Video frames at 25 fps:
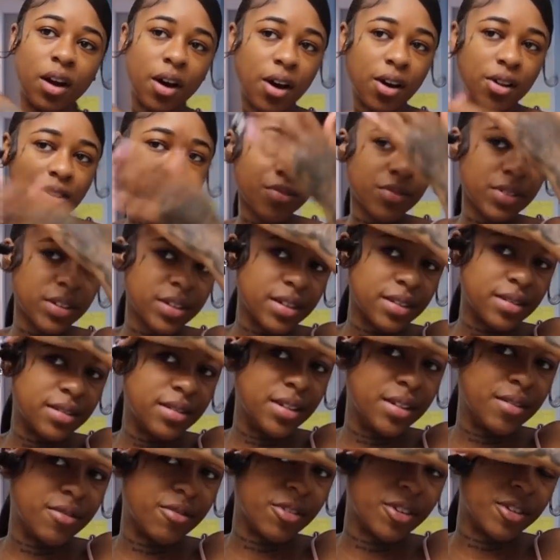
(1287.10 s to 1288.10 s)
all of it is
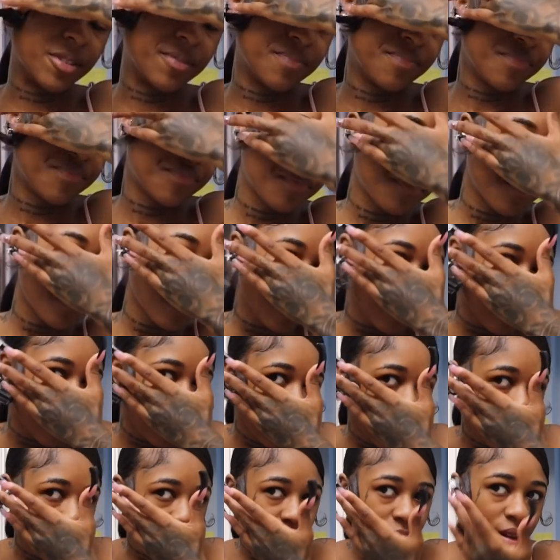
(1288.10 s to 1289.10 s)
different.
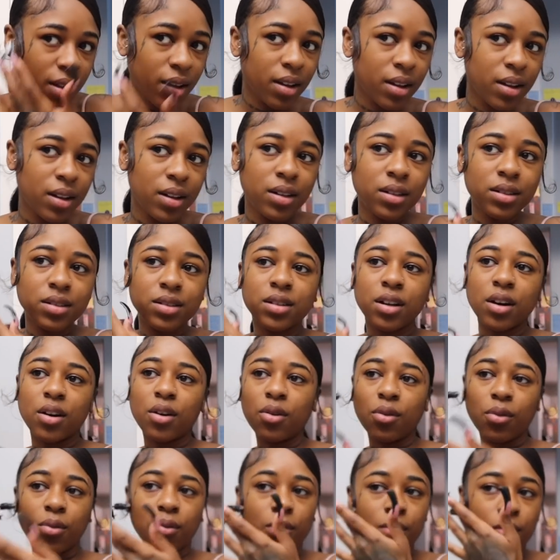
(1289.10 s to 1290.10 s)

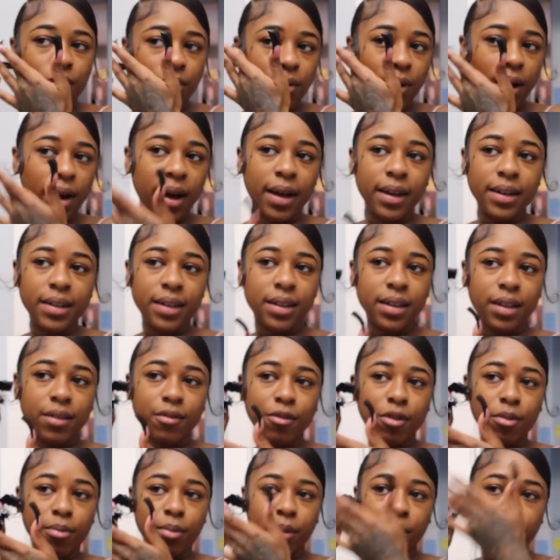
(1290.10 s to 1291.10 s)
So I didn't
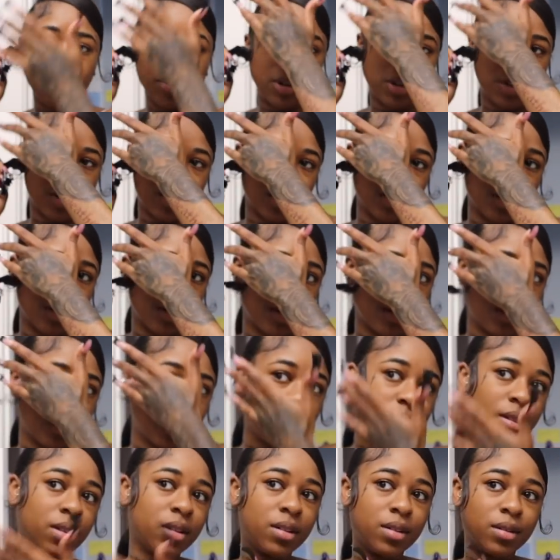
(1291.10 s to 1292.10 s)
remember
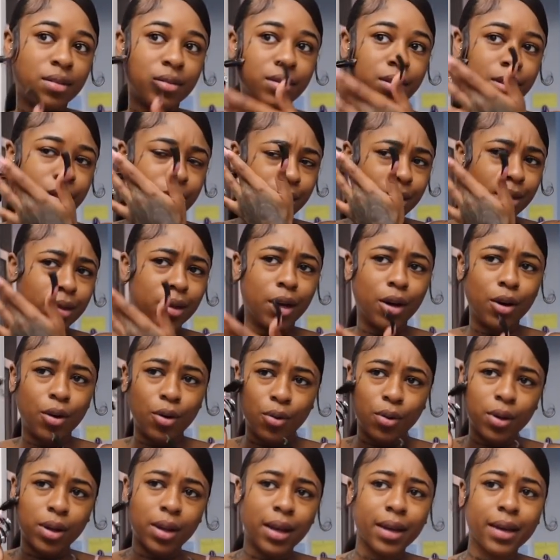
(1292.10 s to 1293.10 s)
to
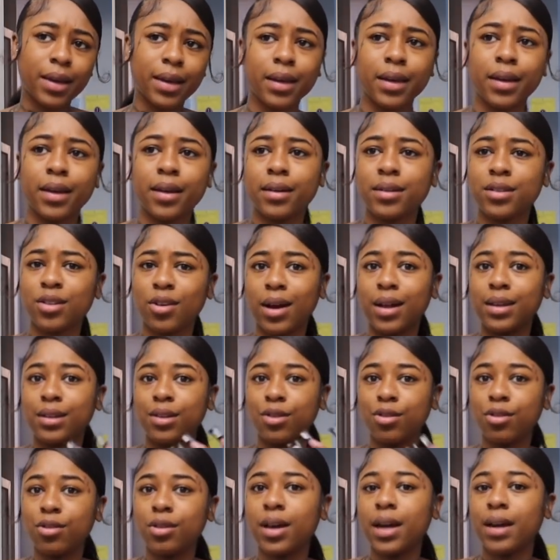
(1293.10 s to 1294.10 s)
go clock in, so I
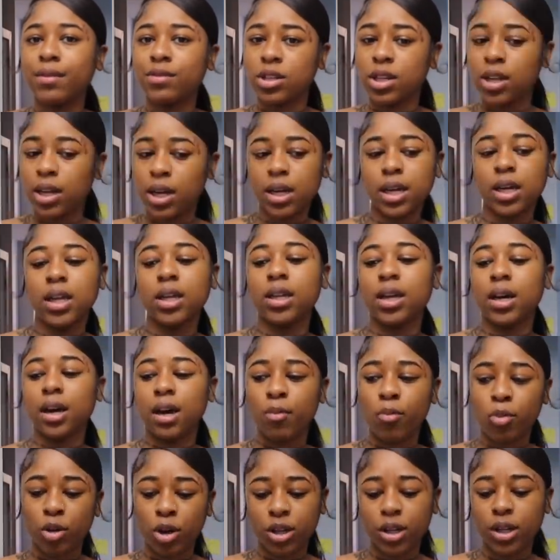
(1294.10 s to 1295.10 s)
literally have to clock in like
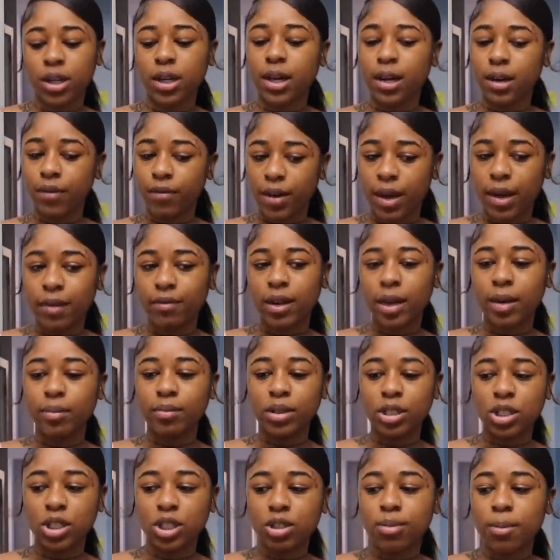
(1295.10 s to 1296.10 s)
I'm working at 9 to 5, like
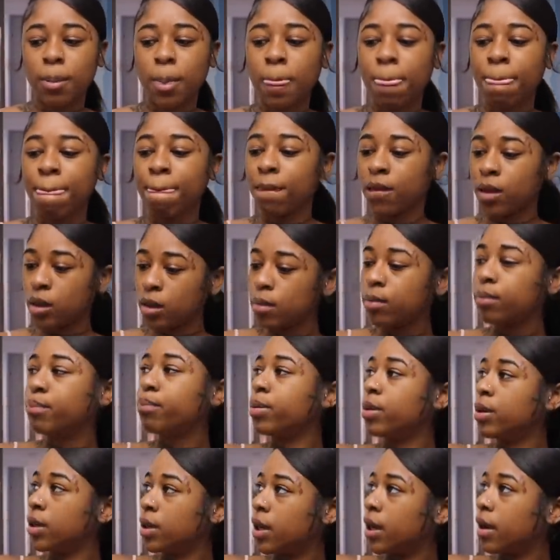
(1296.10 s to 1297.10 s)
bitch,
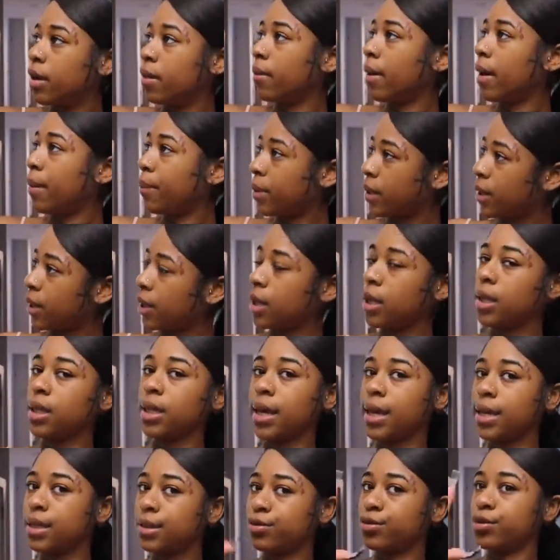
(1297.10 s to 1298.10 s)
put in my pin,
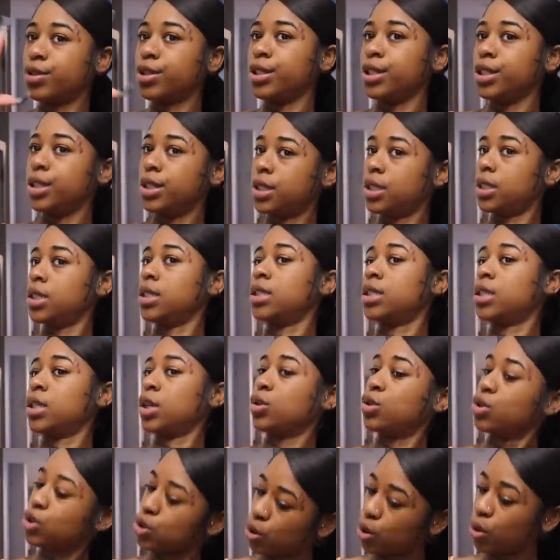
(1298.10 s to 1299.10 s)
last four digits of the
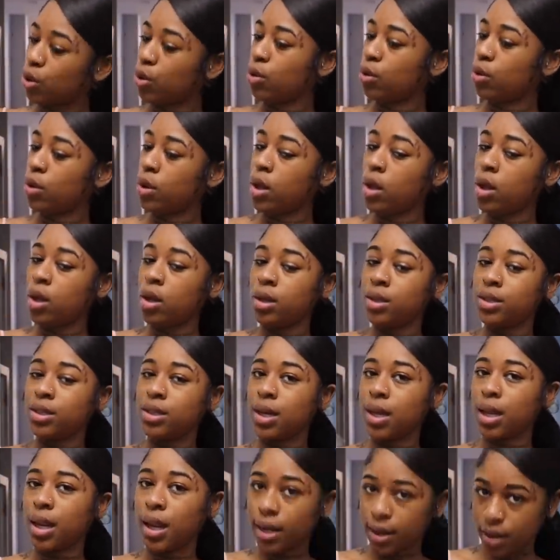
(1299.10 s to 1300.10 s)
social to
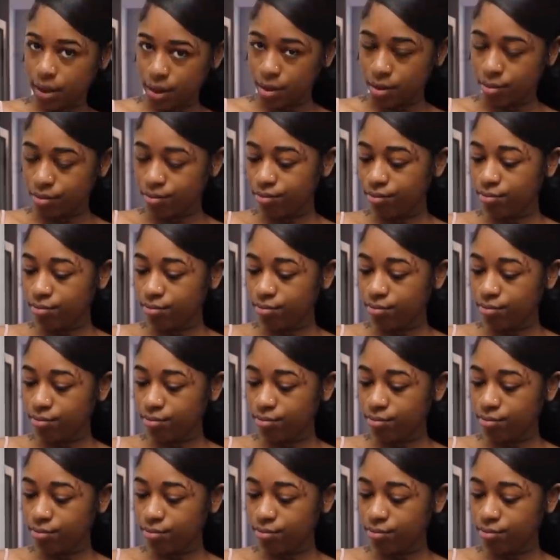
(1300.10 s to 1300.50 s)
clock in.